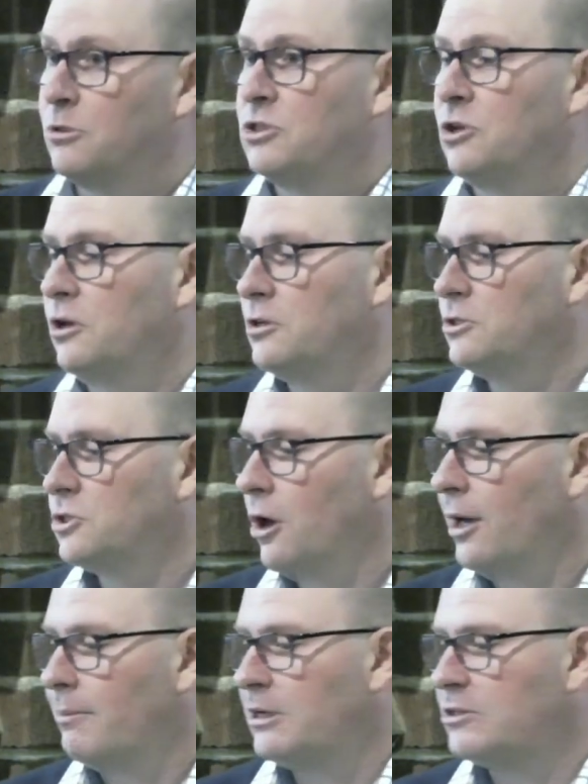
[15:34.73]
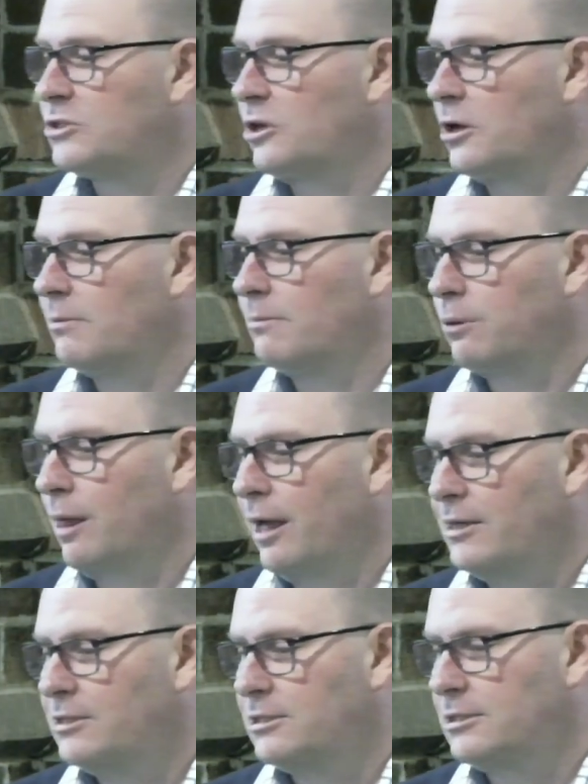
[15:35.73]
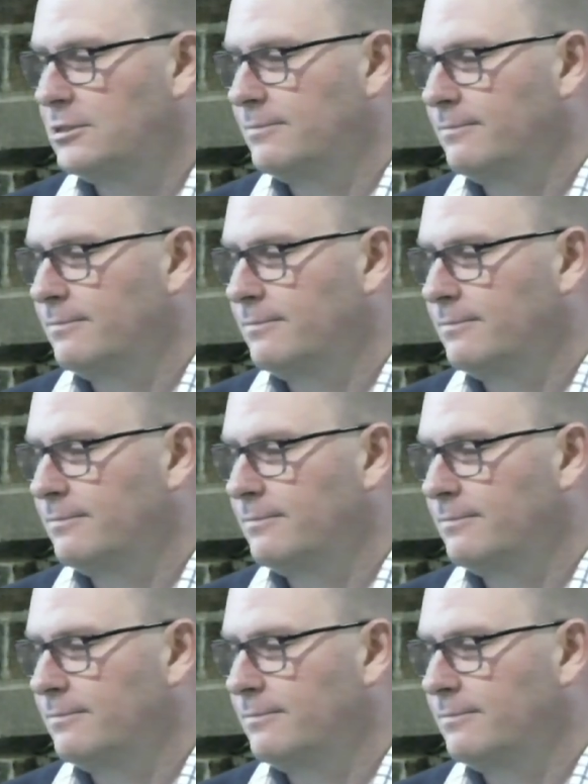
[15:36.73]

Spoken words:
certain time and a certain place